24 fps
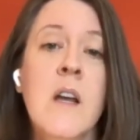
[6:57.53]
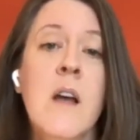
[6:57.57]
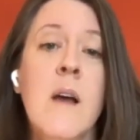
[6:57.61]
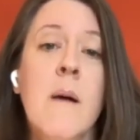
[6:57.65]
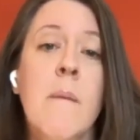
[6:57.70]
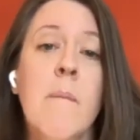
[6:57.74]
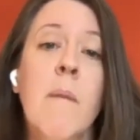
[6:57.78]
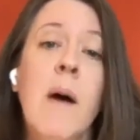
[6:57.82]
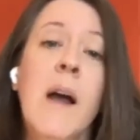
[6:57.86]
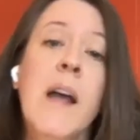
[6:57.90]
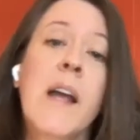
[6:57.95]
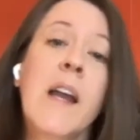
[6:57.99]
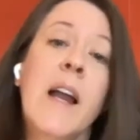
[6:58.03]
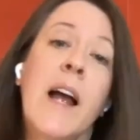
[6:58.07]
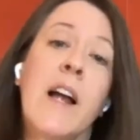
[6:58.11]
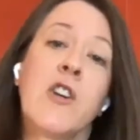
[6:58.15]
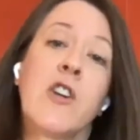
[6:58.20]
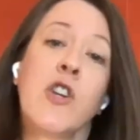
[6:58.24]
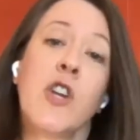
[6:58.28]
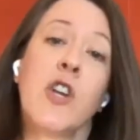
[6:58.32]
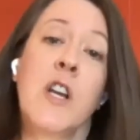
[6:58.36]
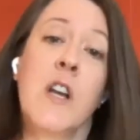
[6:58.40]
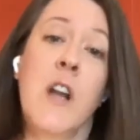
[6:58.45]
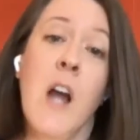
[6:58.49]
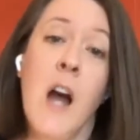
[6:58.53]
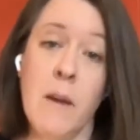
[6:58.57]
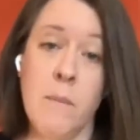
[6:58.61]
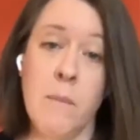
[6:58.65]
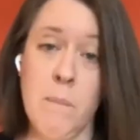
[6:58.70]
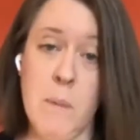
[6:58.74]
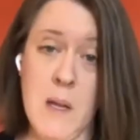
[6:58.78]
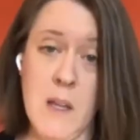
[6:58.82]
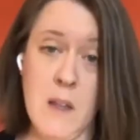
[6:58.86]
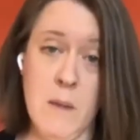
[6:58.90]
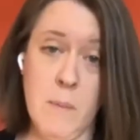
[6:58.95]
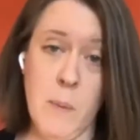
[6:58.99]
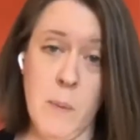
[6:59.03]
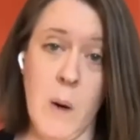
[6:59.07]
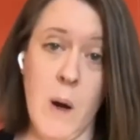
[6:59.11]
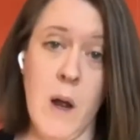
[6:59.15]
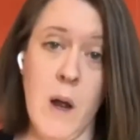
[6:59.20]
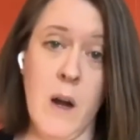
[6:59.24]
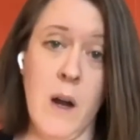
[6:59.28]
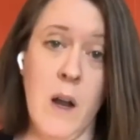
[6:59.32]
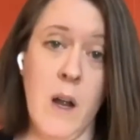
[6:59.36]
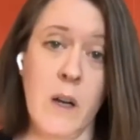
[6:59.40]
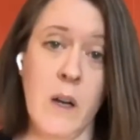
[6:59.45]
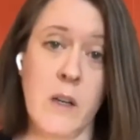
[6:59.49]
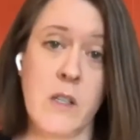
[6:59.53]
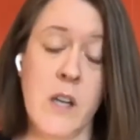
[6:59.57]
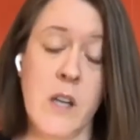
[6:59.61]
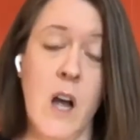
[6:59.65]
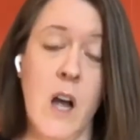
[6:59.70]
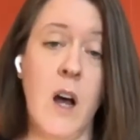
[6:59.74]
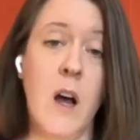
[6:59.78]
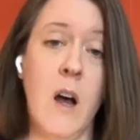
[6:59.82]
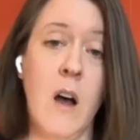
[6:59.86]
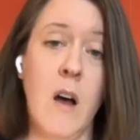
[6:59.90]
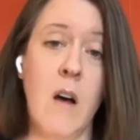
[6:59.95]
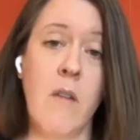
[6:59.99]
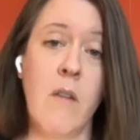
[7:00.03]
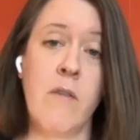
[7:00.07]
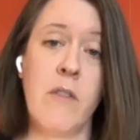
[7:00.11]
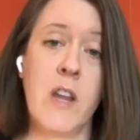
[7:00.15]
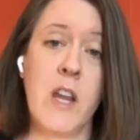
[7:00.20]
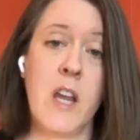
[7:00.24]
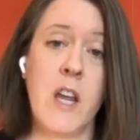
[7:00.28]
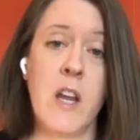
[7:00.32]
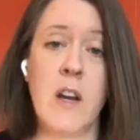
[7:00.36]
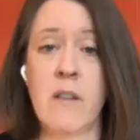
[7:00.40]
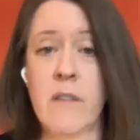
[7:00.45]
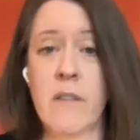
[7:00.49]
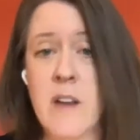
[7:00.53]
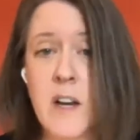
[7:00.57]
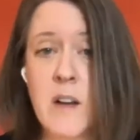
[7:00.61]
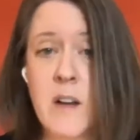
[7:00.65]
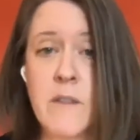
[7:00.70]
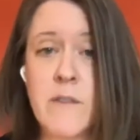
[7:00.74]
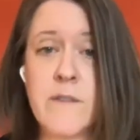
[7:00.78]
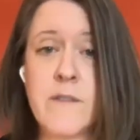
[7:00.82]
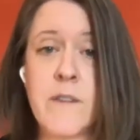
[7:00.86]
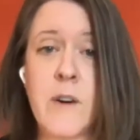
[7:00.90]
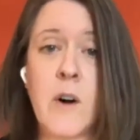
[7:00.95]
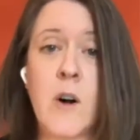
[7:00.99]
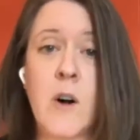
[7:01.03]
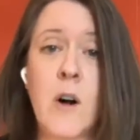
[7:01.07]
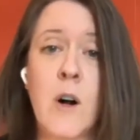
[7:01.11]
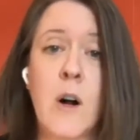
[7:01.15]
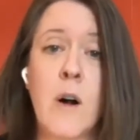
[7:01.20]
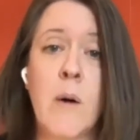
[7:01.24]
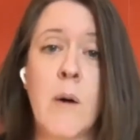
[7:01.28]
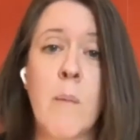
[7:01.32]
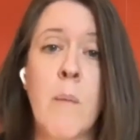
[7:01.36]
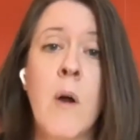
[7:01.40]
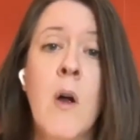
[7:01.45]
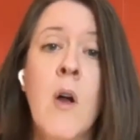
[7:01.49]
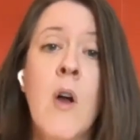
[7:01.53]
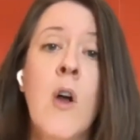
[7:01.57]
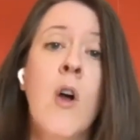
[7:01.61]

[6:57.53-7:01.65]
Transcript: might actually not be the product of the innovative firm